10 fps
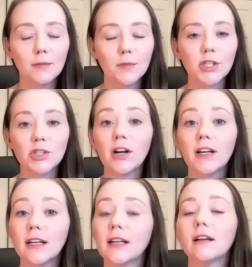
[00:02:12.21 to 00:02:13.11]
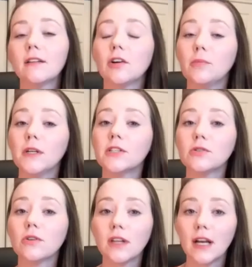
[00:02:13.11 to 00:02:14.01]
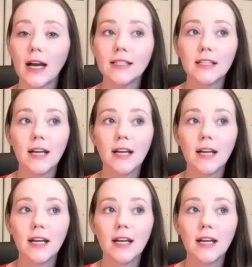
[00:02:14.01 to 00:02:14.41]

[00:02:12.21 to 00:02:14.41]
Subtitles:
She started in it a little bit sooner than I did.